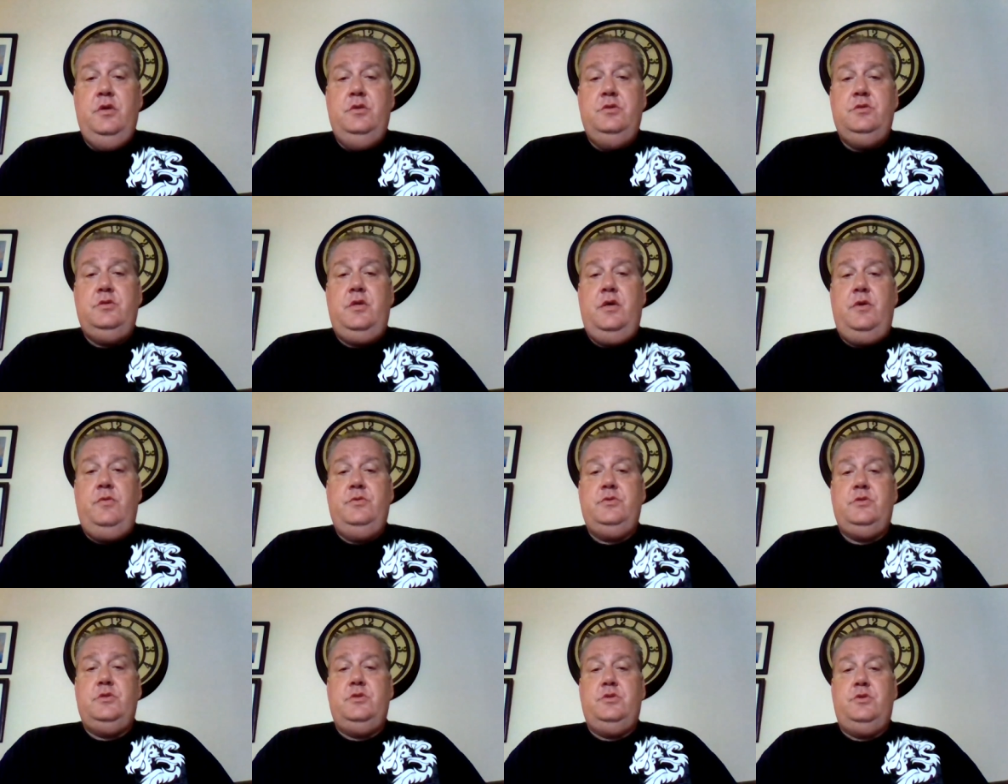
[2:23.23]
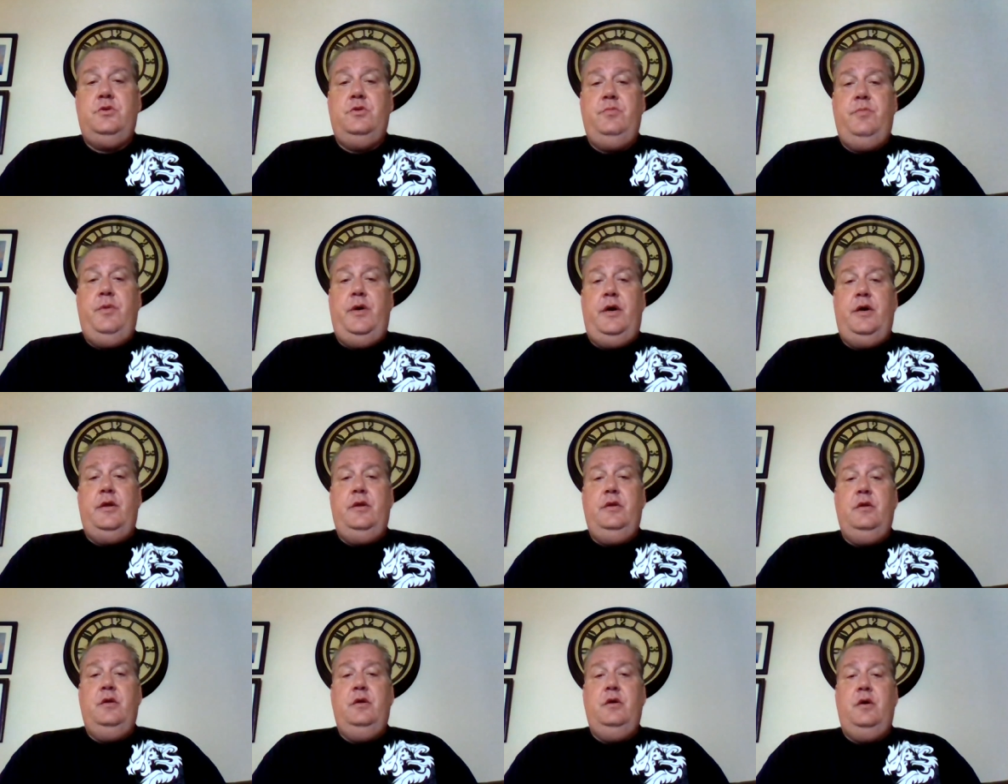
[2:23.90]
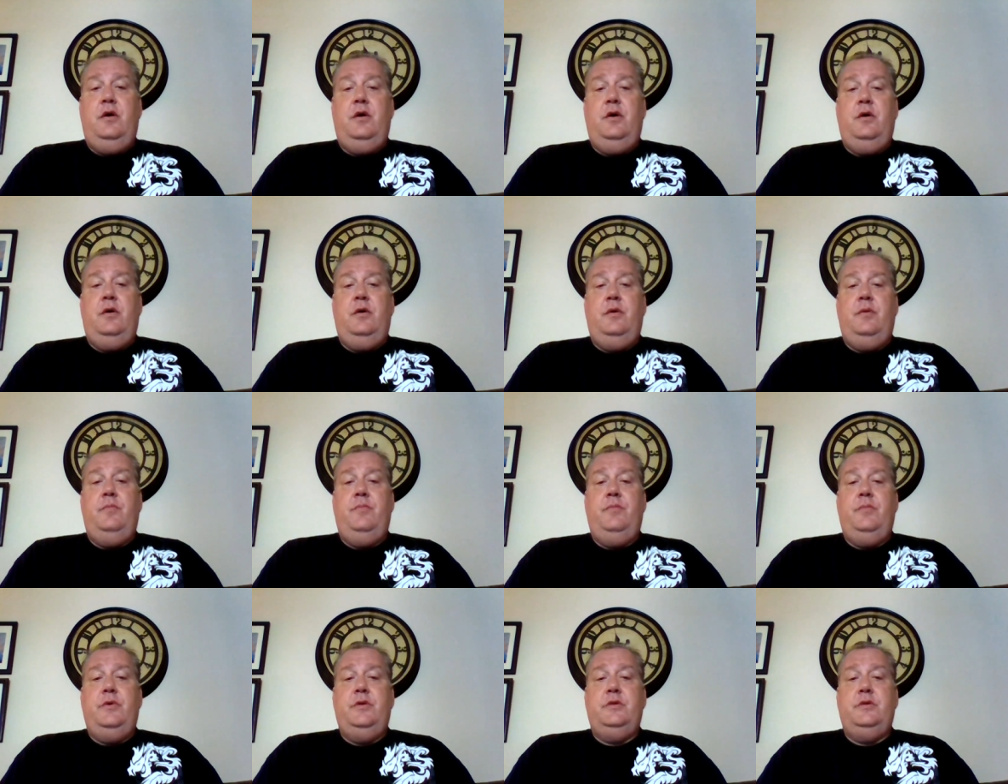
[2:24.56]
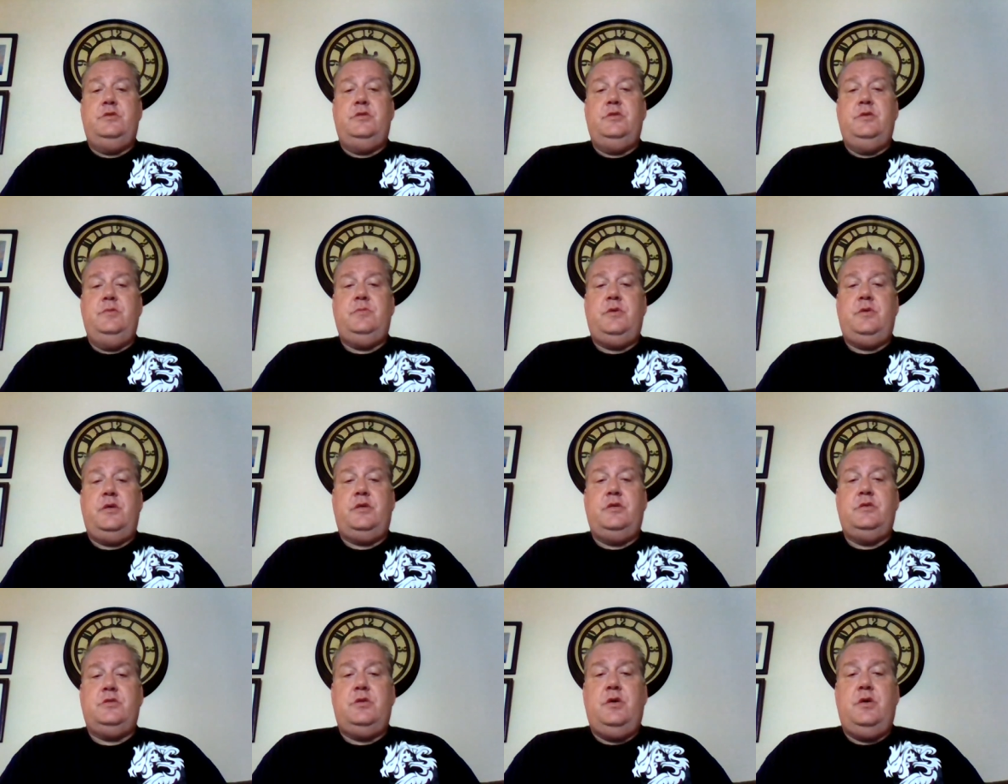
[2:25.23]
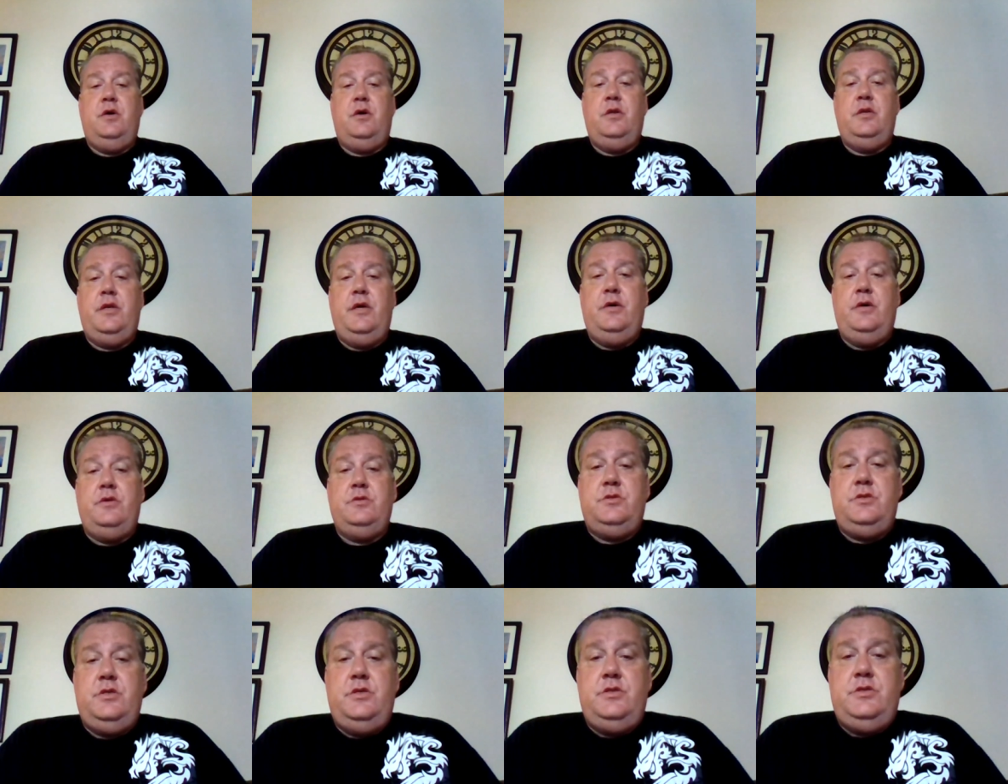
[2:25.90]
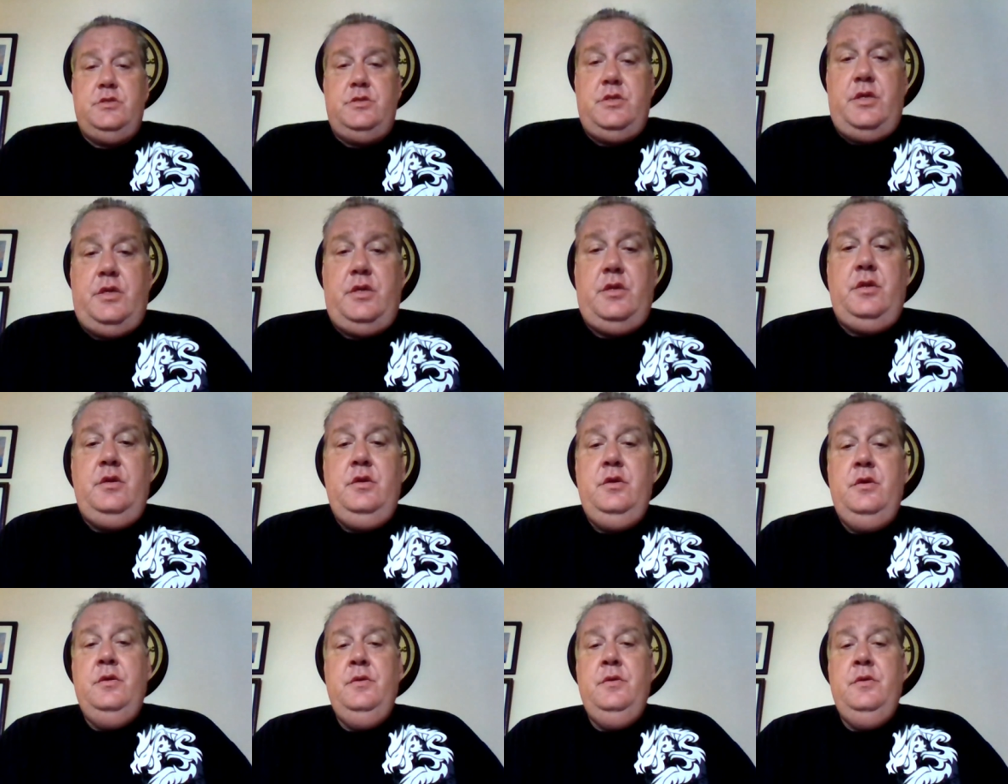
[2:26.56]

so that wasn't too bad um, it seems like it's gone down since then